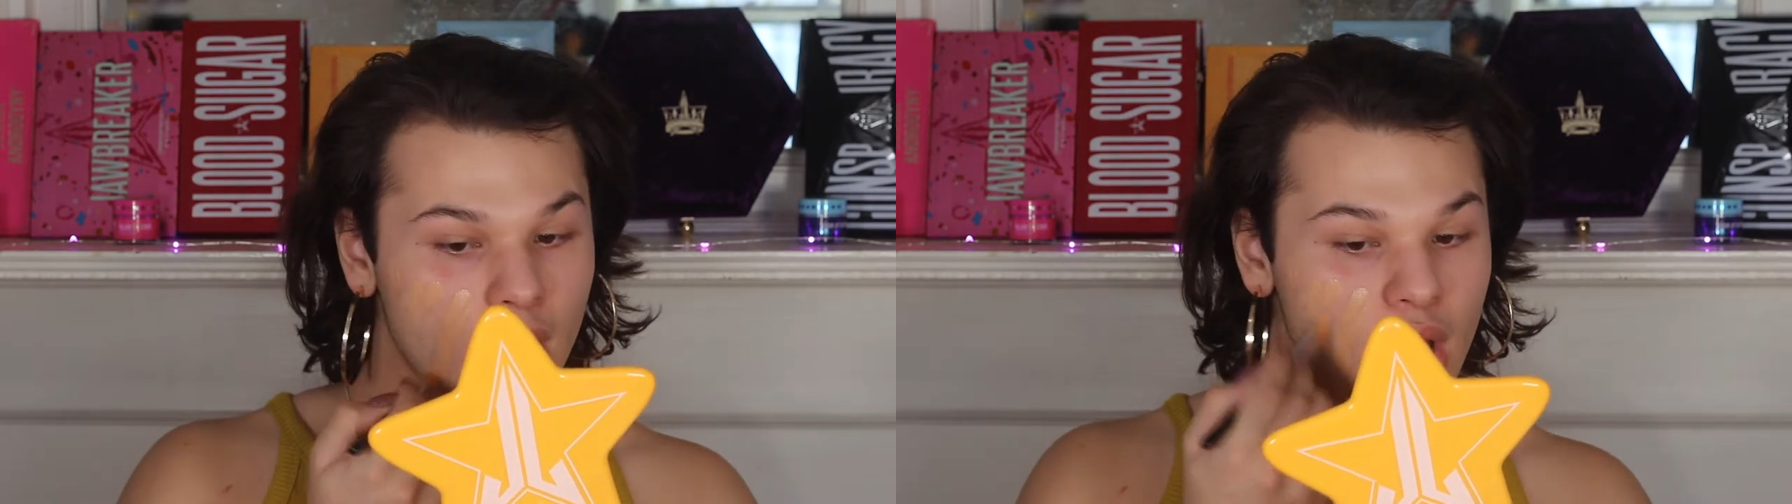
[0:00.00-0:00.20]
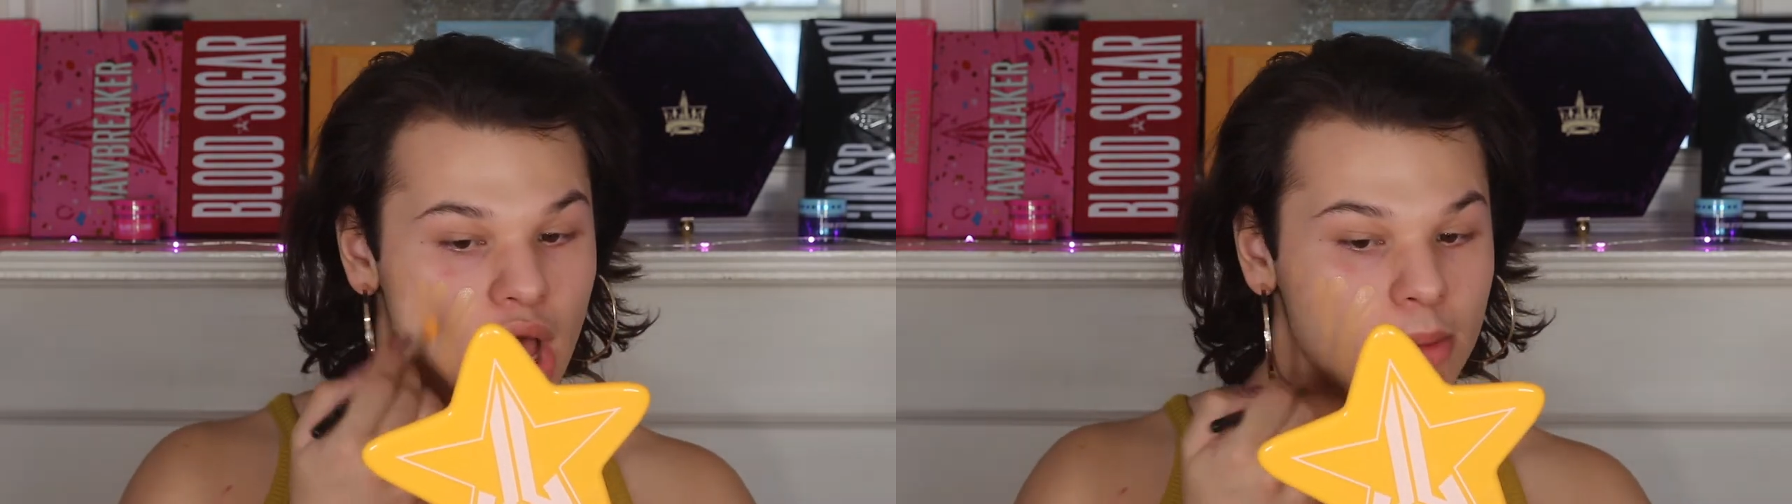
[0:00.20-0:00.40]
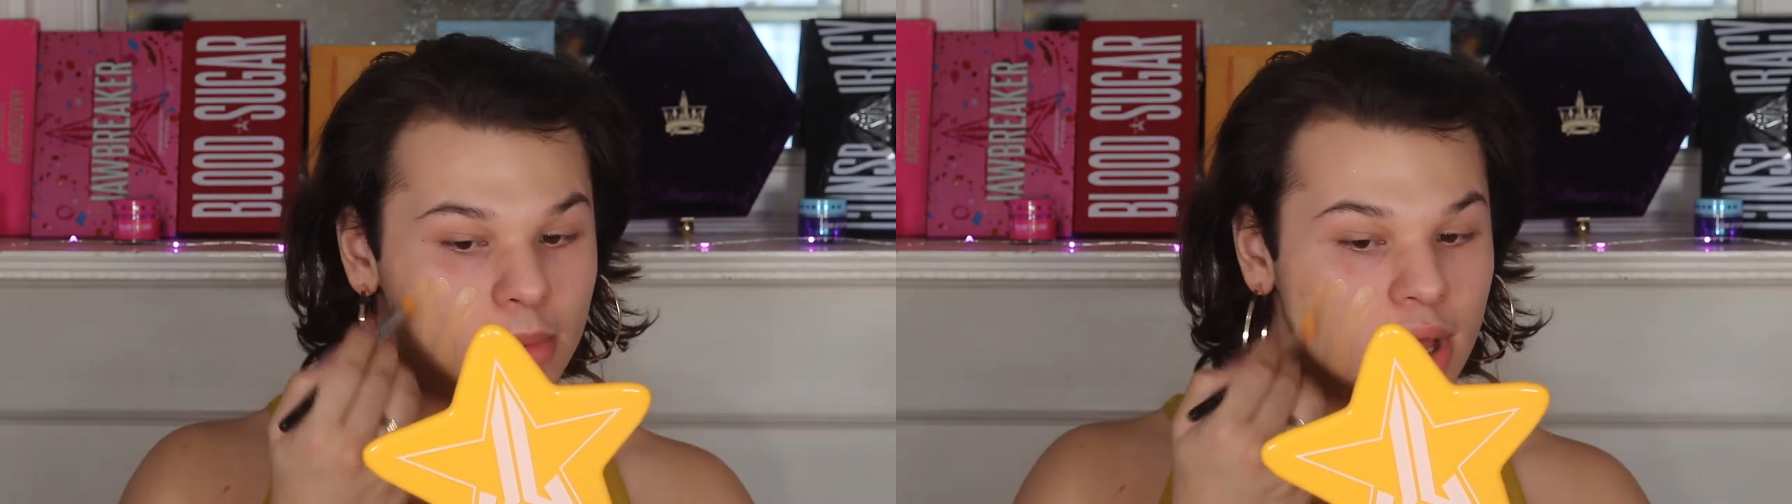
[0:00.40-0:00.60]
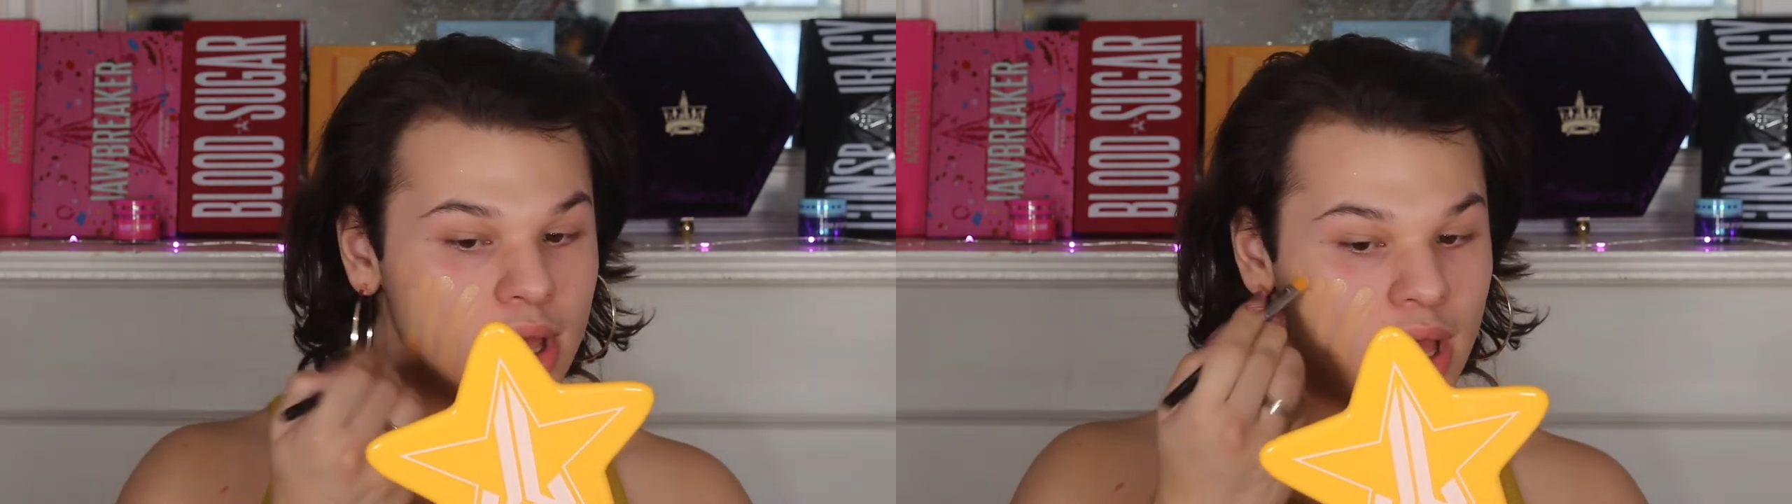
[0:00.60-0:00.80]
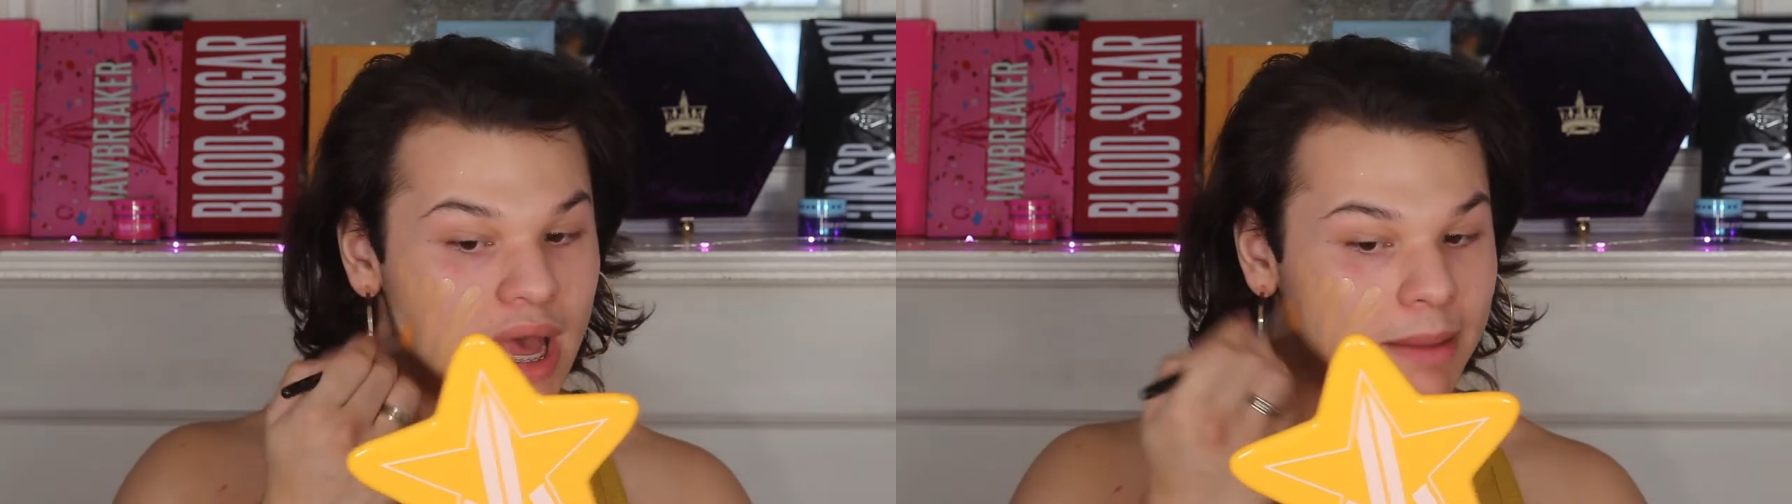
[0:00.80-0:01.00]

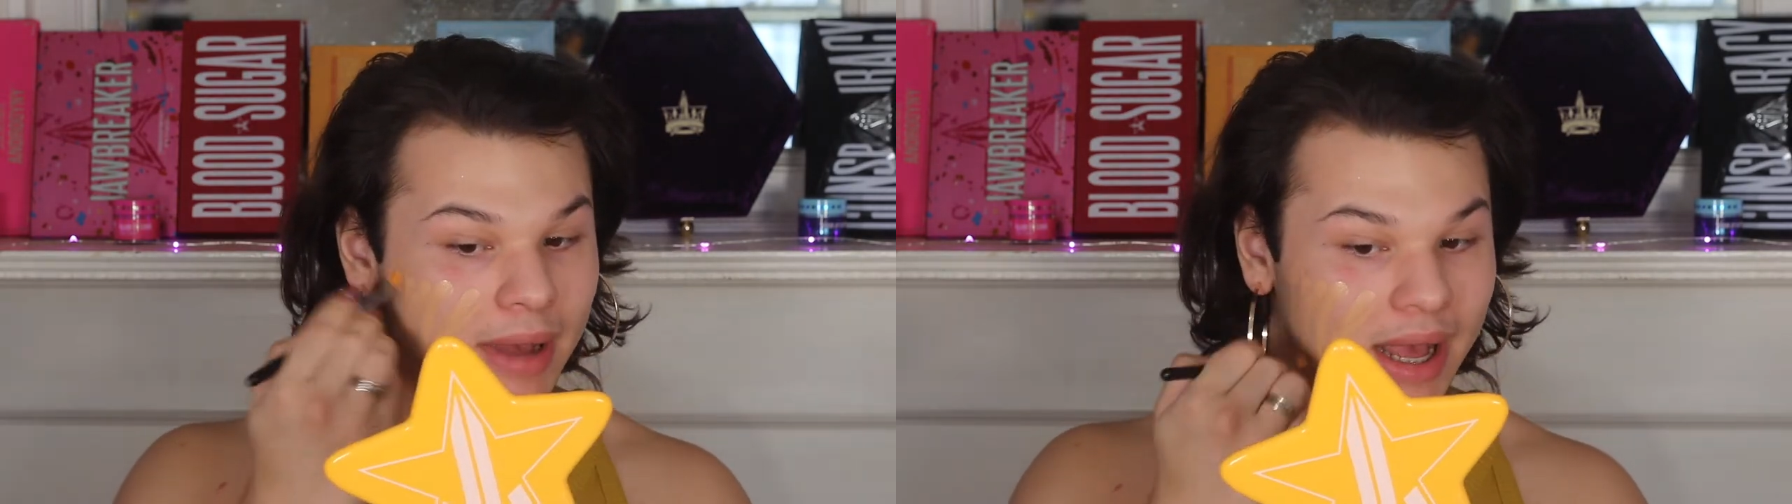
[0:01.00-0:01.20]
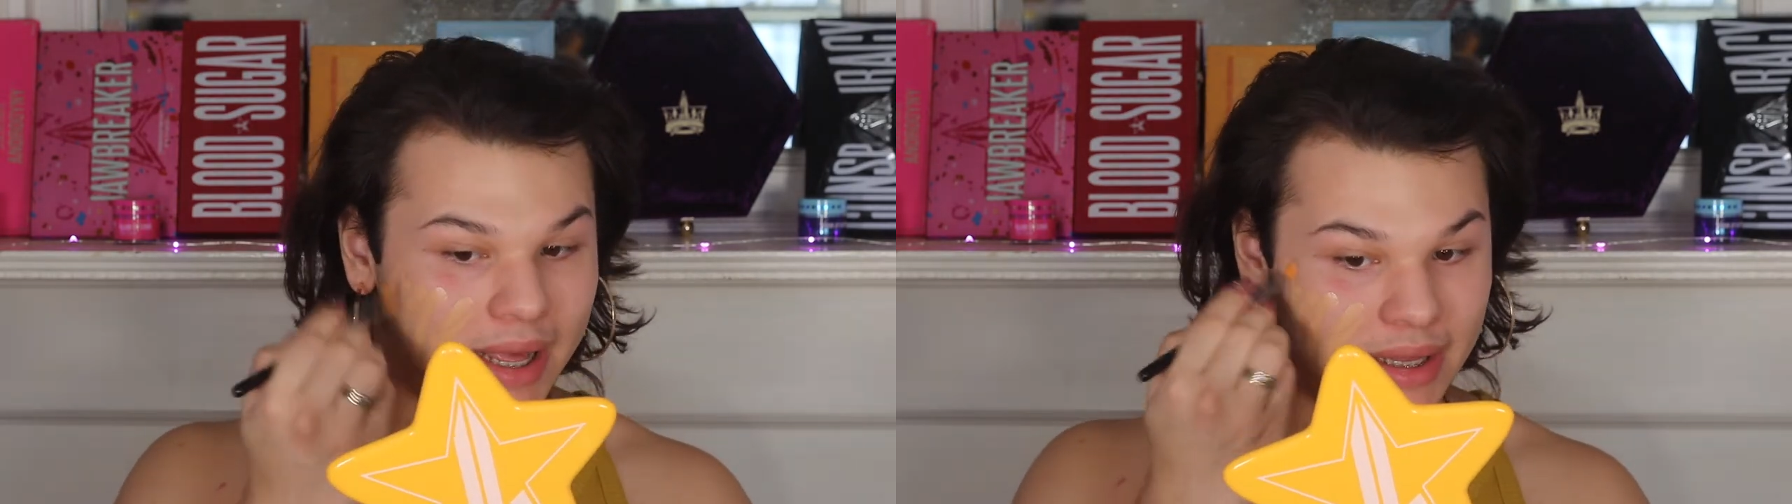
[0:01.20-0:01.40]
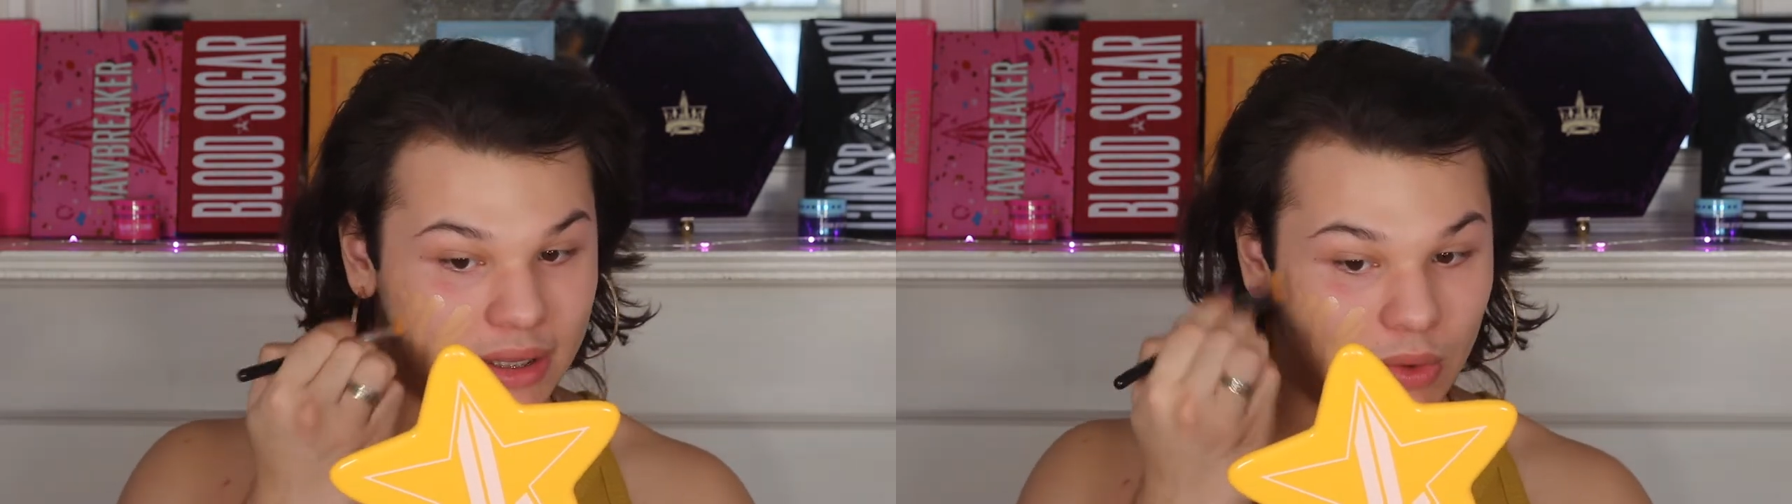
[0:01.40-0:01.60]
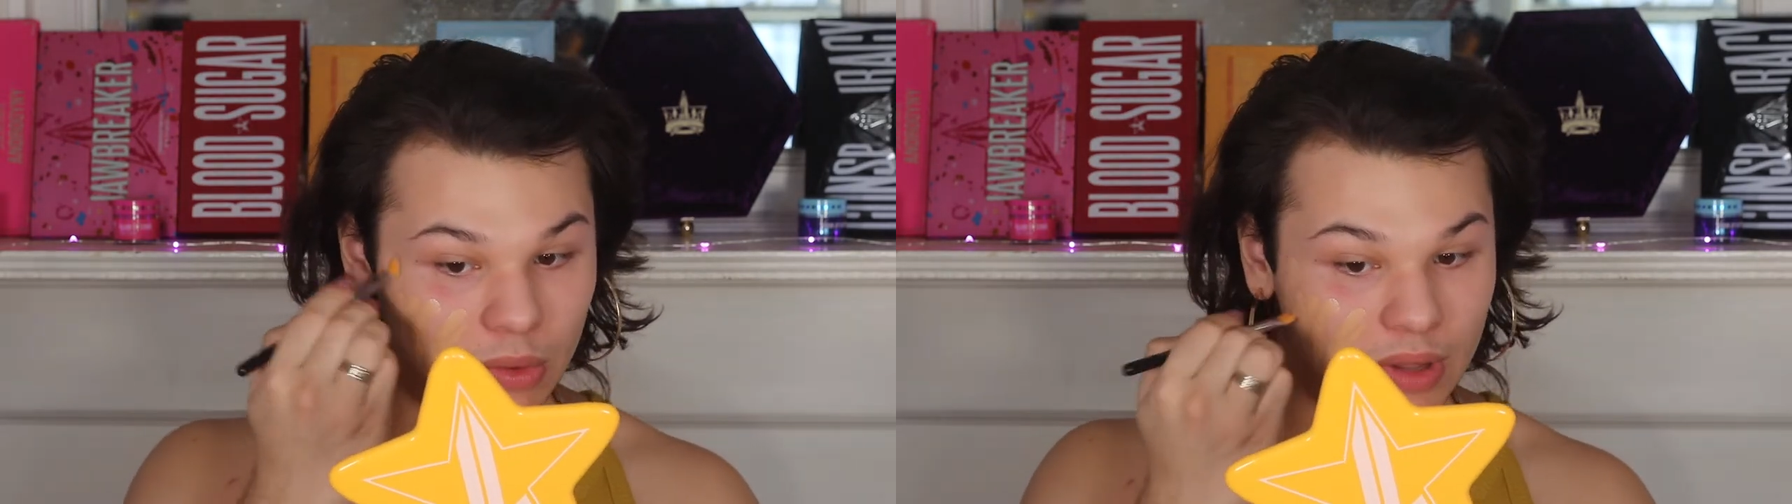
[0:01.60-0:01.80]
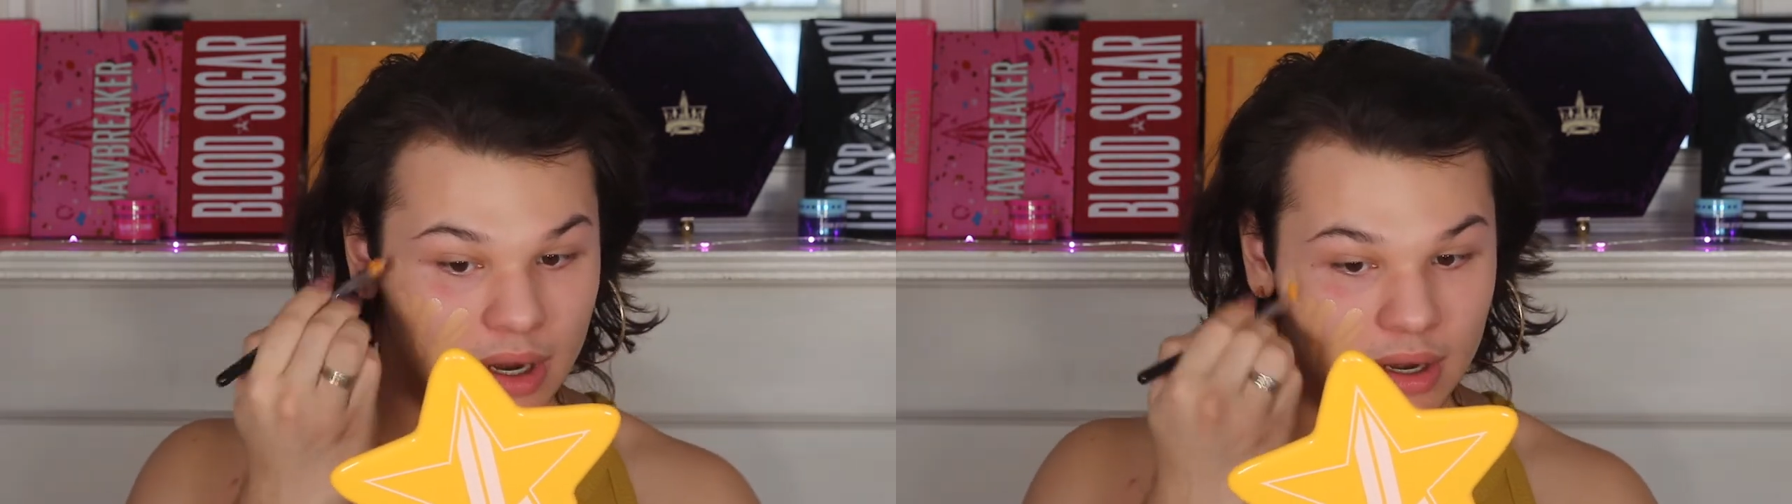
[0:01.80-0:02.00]
Um, I'm a high
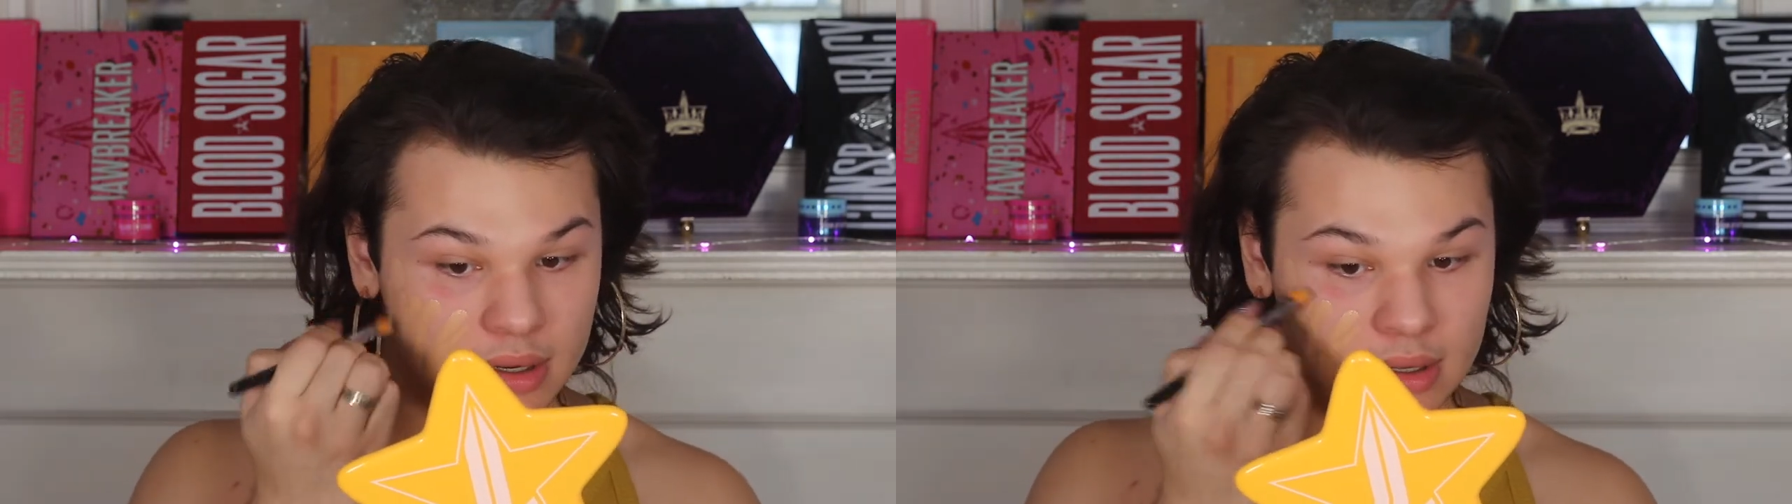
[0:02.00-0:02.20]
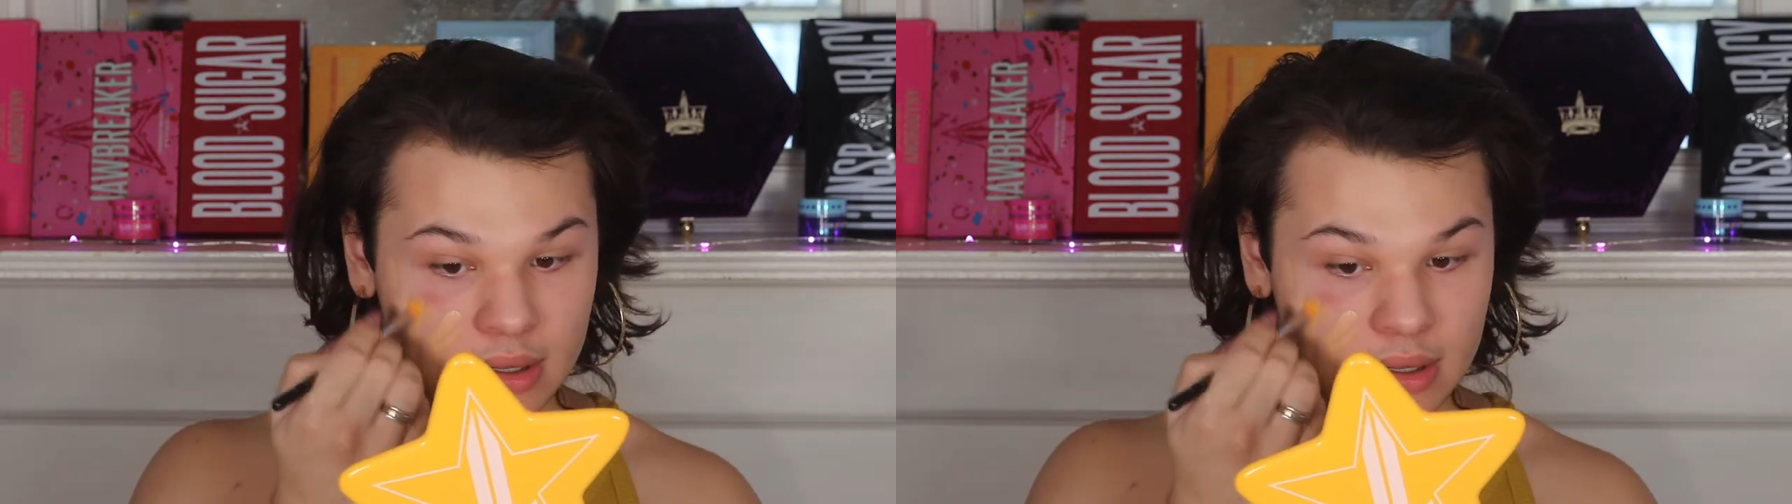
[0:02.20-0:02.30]
schooler